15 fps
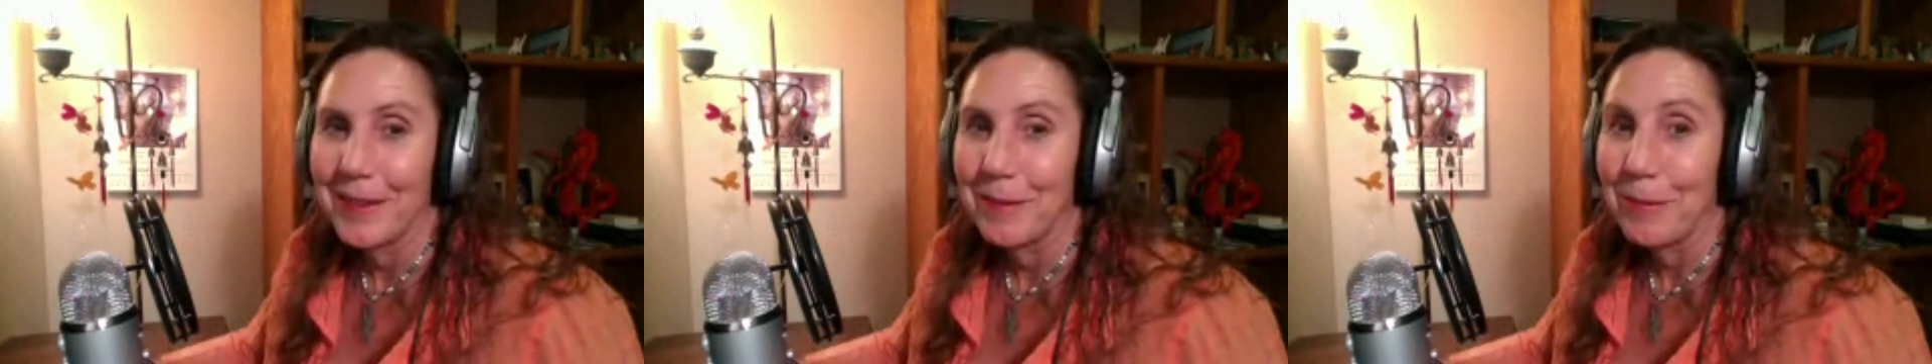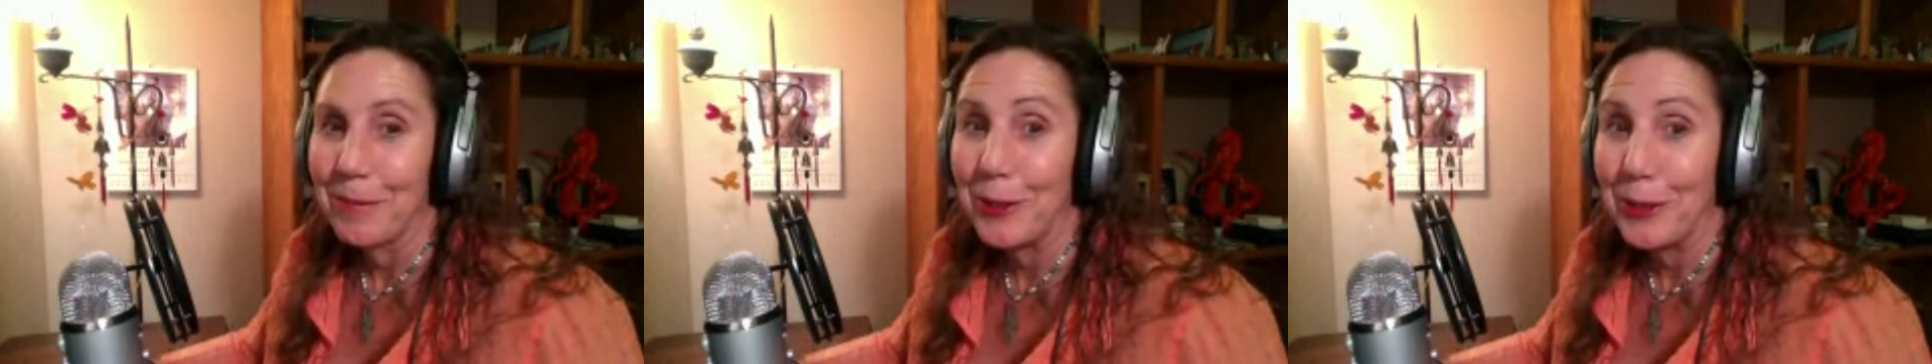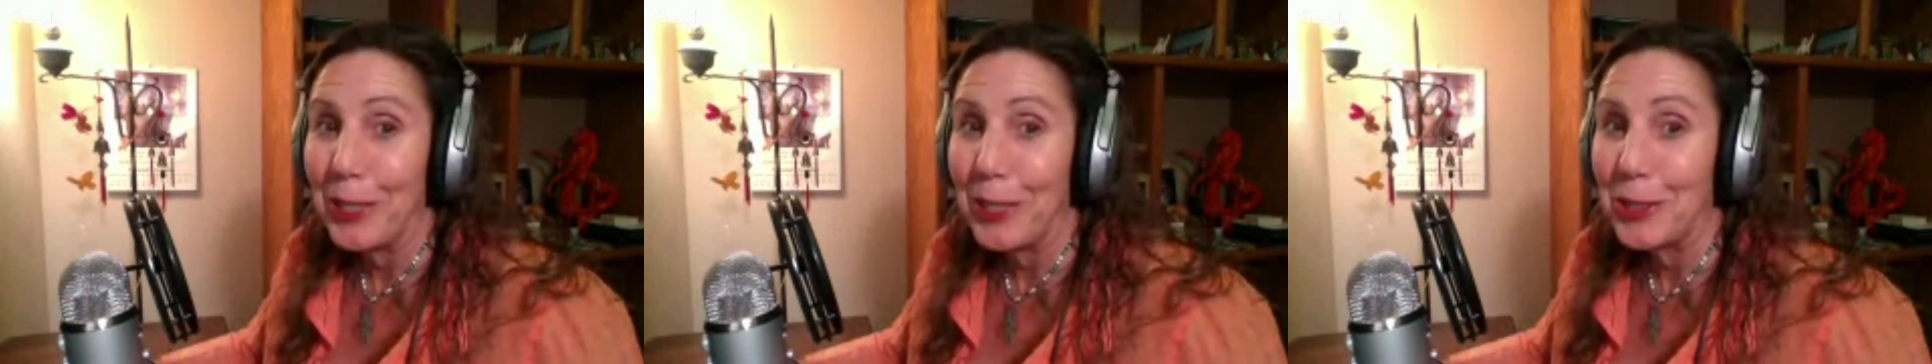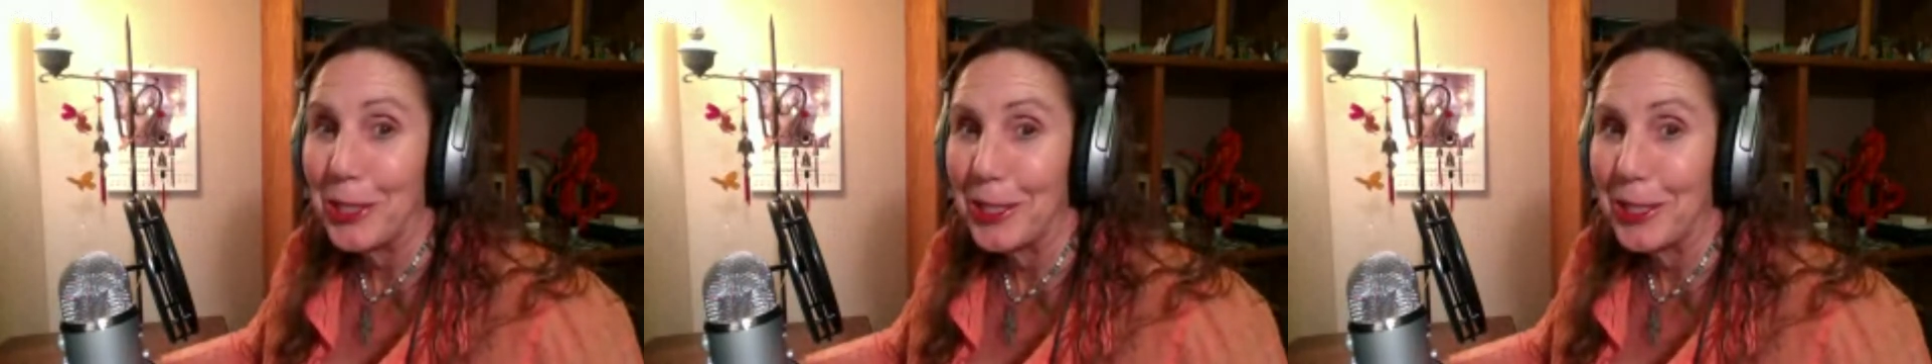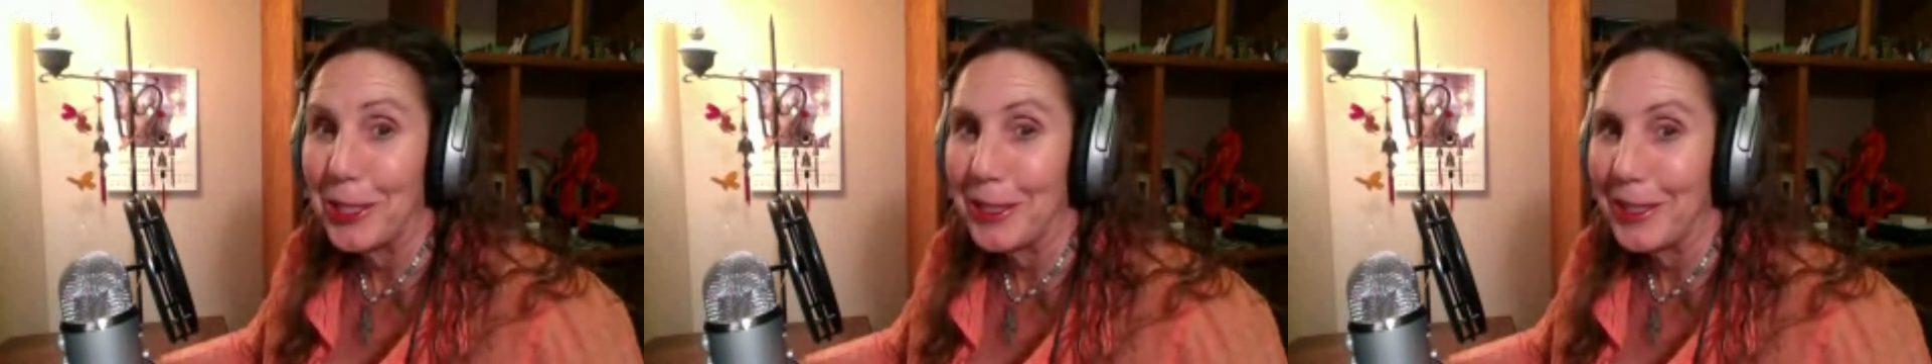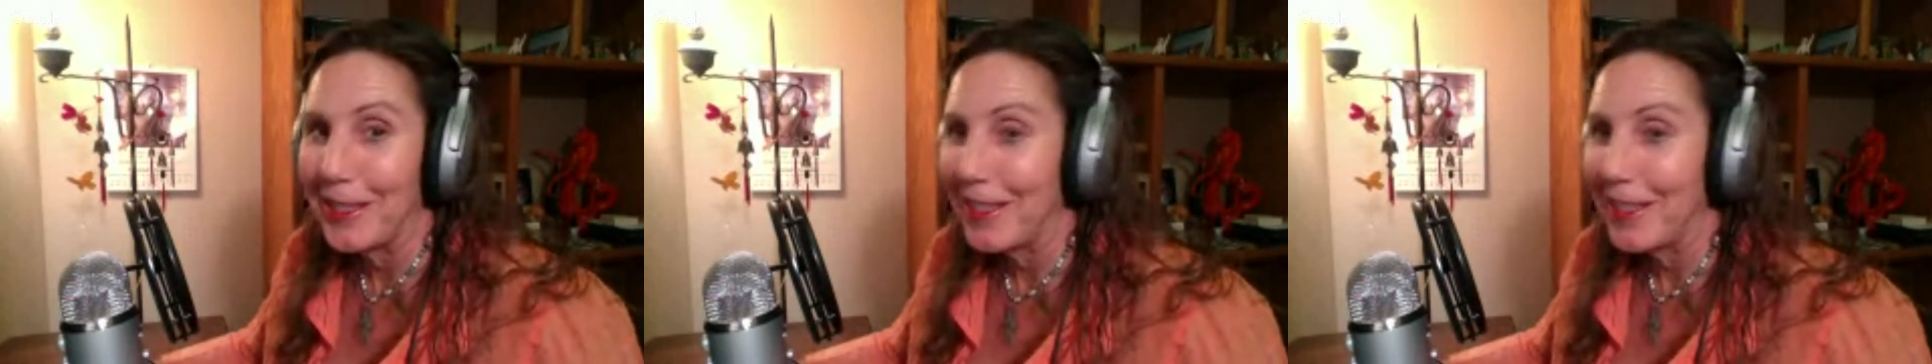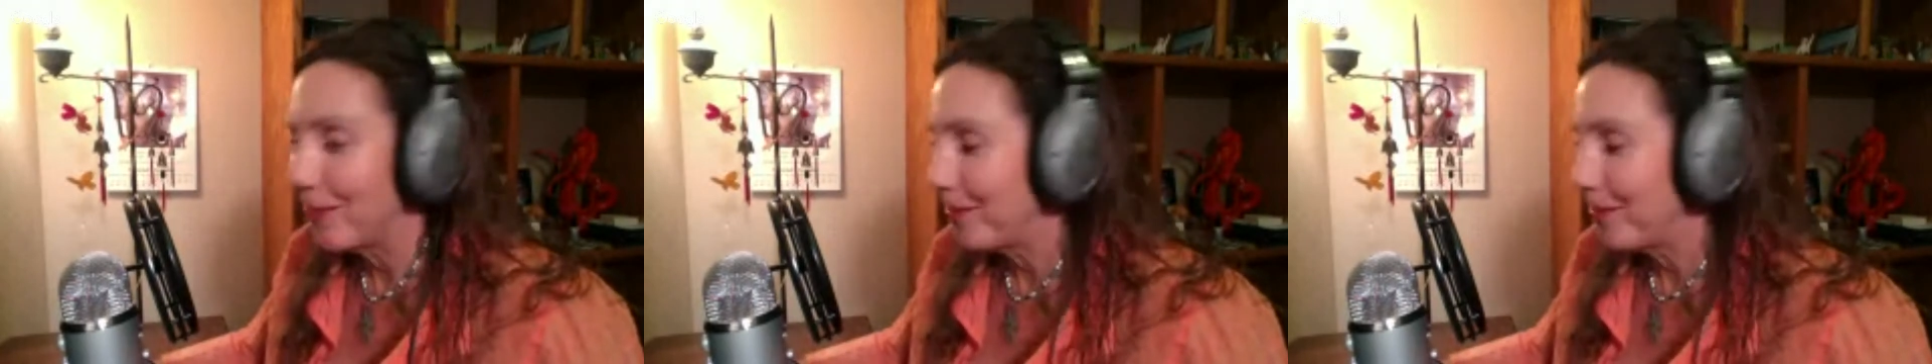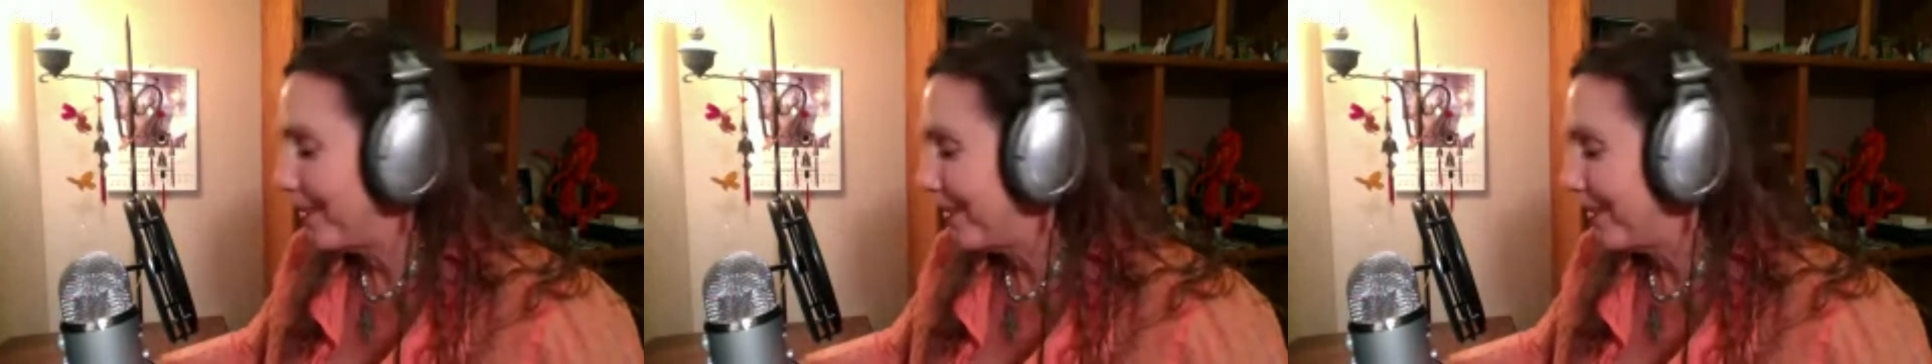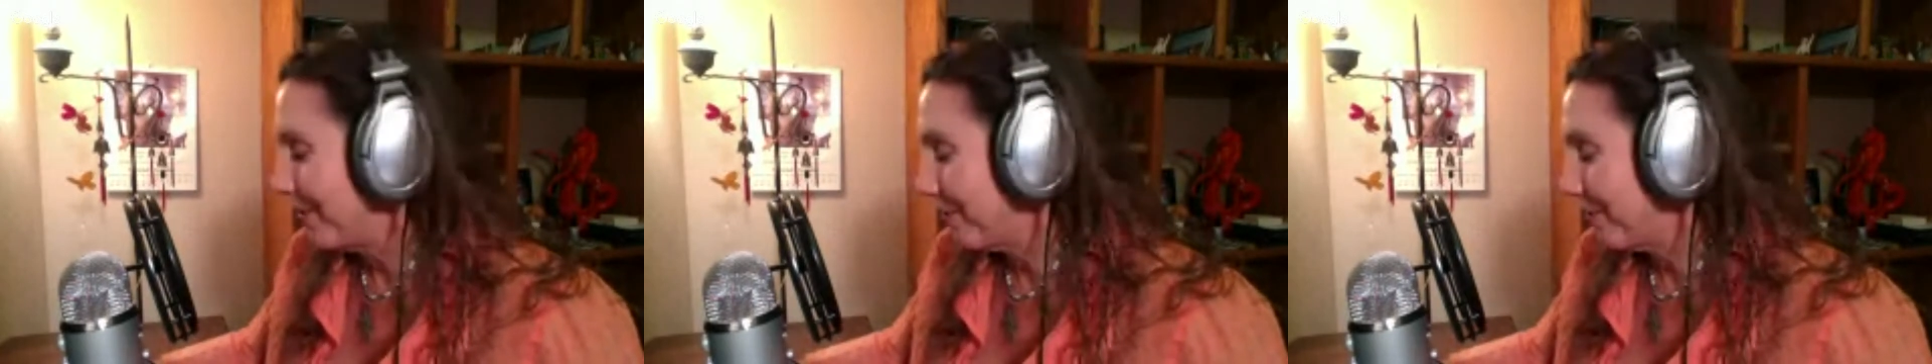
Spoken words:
possession last week.